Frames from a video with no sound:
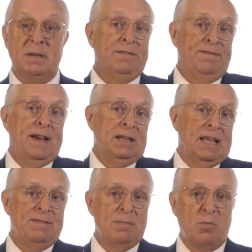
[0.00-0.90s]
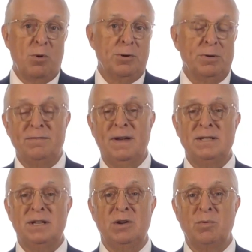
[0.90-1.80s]
in effect leaving more to
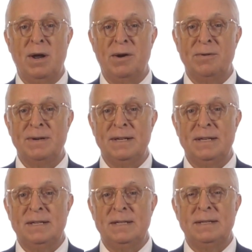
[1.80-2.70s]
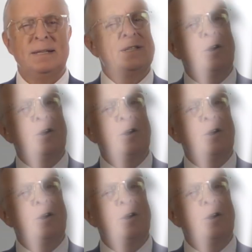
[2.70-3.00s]
invest and grow. Is